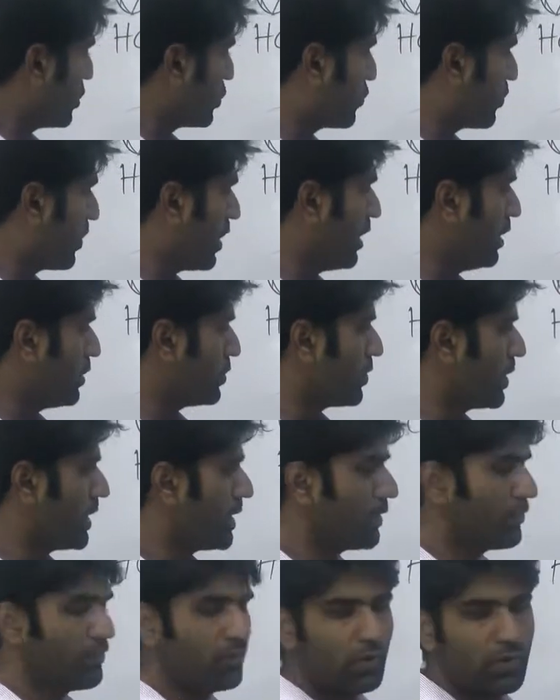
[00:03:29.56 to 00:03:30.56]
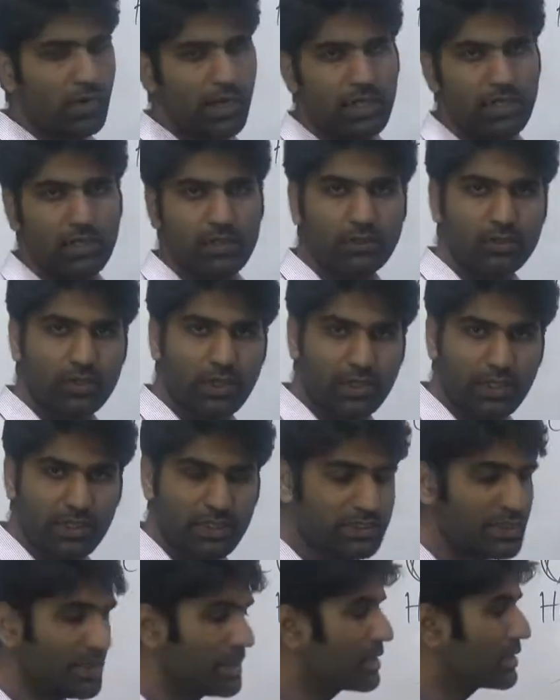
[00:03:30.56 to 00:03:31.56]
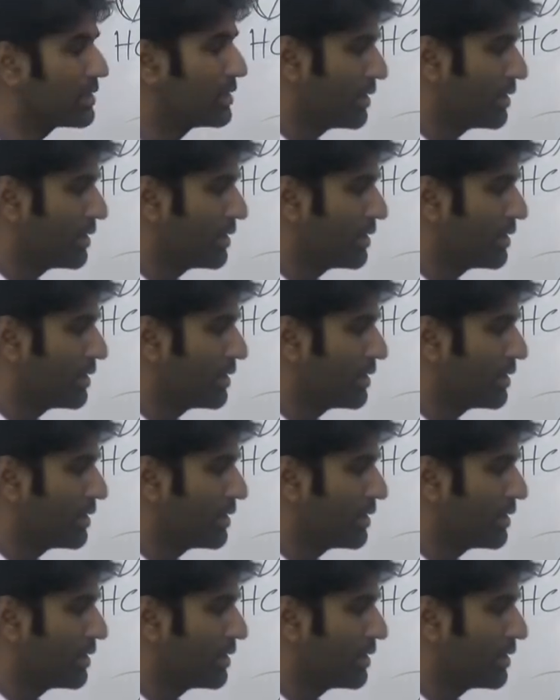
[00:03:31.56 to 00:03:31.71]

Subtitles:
12, 24 and 36.